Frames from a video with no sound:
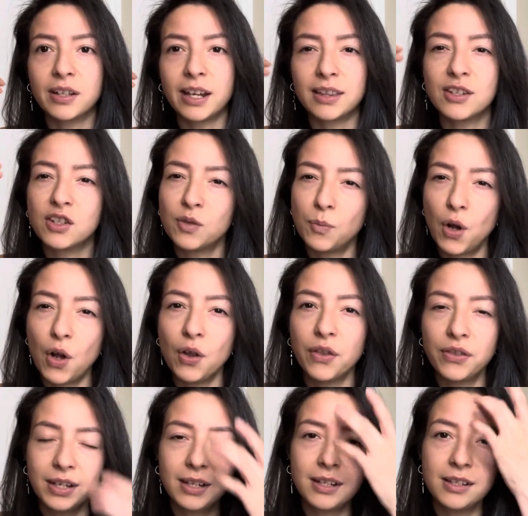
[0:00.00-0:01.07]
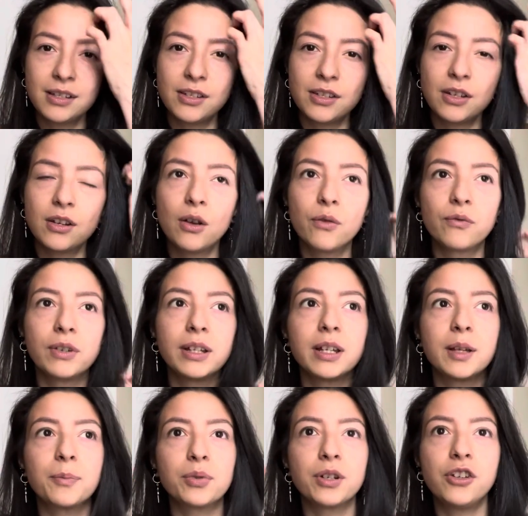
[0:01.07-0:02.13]
like the small things, you know, really
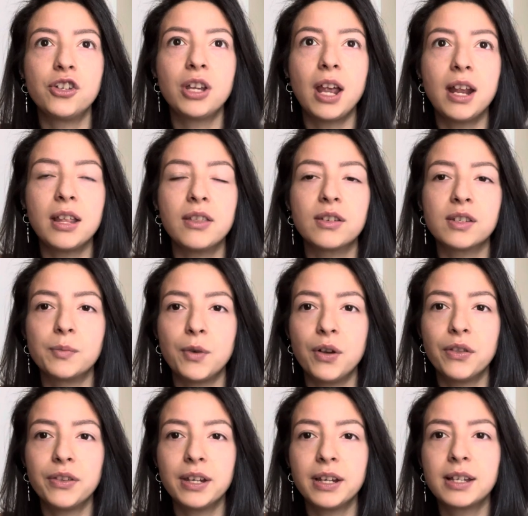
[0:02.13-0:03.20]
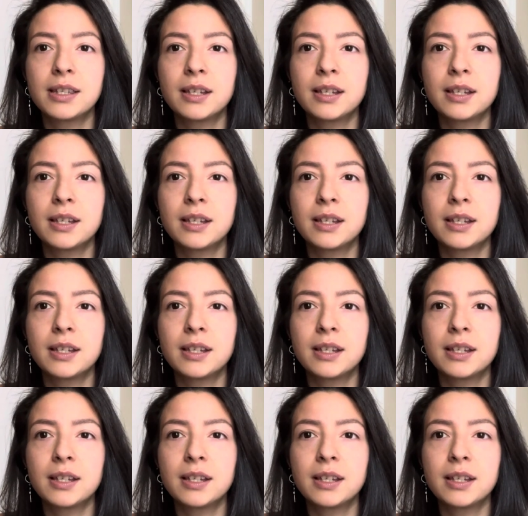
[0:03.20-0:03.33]
appreciating the small things.